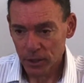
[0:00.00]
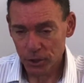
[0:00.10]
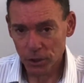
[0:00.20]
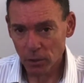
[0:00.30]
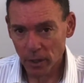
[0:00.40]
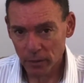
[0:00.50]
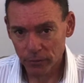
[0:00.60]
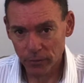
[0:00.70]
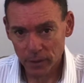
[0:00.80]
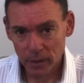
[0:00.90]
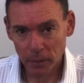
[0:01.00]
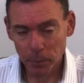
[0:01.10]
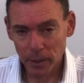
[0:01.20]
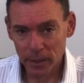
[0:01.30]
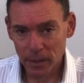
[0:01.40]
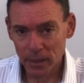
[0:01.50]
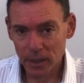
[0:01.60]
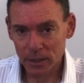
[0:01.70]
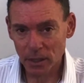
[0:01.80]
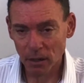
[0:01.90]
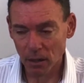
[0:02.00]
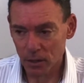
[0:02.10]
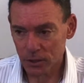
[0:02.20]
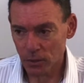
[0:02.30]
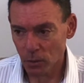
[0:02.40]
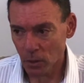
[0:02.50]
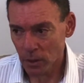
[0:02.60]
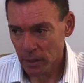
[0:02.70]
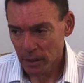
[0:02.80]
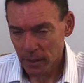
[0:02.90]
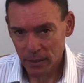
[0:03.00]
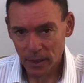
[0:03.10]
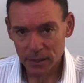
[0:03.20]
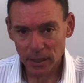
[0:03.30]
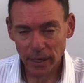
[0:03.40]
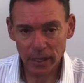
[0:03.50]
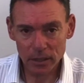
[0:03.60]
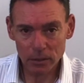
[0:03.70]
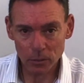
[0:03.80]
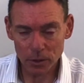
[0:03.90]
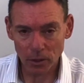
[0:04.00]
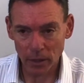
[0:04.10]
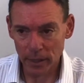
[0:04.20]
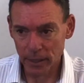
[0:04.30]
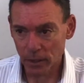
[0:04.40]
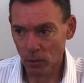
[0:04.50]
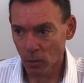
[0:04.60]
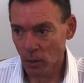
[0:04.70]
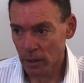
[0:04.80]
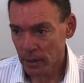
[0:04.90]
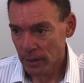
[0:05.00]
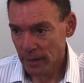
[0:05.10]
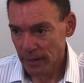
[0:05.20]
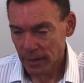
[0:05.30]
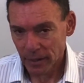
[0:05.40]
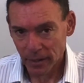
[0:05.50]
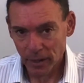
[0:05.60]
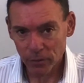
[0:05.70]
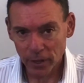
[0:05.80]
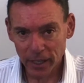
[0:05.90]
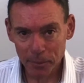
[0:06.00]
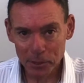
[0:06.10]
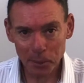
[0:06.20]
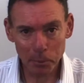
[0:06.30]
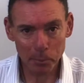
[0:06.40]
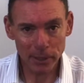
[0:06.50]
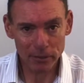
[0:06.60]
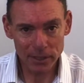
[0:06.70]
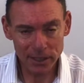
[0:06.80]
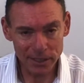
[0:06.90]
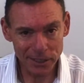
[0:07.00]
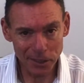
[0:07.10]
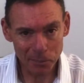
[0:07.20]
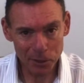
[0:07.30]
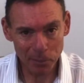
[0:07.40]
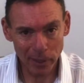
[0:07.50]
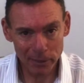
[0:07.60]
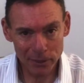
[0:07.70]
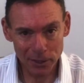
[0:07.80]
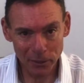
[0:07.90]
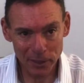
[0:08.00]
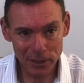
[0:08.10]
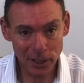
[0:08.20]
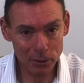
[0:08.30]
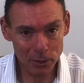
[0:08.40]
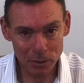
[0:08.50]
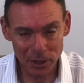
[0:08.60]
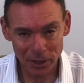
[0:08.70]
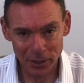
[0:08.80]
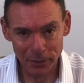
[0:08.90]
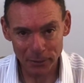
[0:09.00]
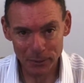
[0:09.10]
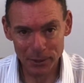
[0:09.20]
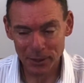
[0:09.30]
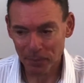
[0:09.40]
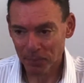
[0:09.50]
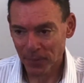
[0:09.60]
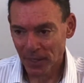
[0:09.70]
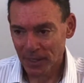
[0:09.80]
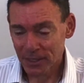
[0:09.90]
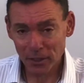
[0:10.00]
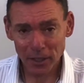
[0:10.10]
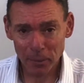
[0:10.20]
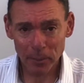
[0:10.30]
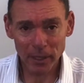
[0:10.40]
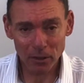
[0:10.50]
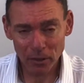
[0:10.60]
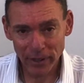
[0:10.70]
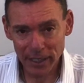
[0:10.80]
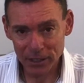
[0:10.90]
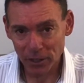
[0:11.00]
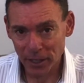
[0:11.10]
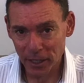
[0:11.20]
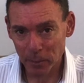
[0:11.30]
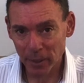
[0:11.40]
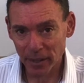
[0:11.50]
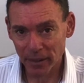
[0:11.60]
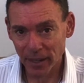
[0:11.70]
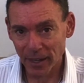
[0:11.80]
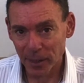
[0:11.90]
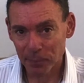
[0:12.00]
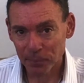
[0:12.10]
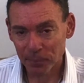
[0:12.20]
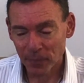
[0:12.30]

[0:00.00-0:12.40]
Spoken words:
Should I have completed this task, or does the house look tidy, or have I kept up appearances that I'm supposed to in social circles? So there can be a lot of anxiety about that.